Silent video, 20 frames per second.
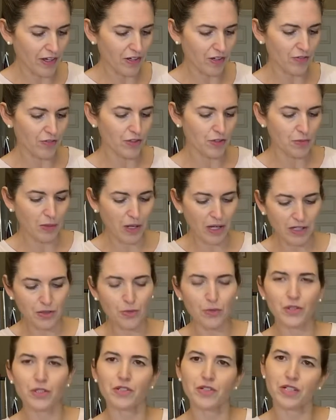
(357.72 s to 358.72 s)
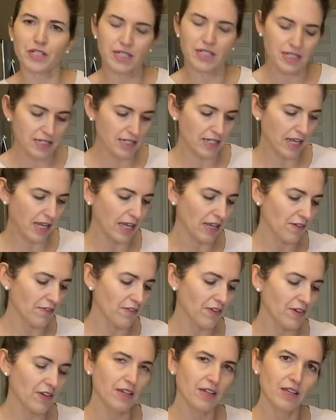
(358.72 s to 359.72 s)
if you want, or you can save
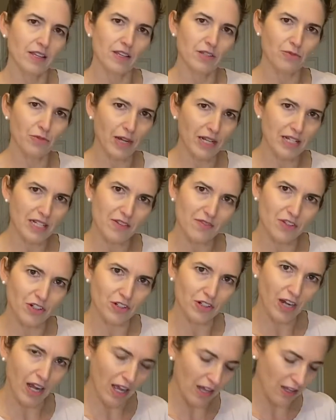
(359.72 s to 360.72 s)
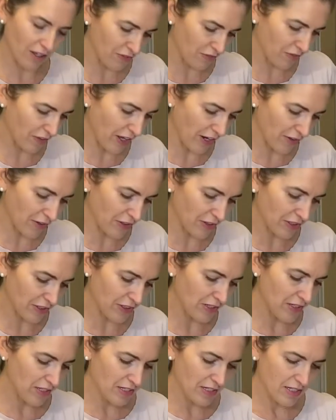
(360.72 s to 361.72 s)
the rest of your cauliflower
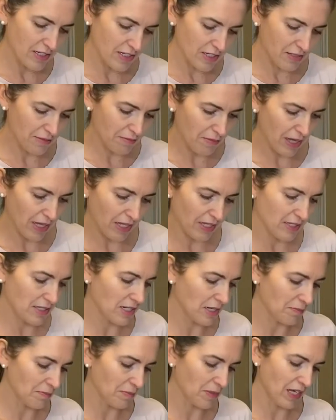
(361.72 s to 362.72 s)
to make something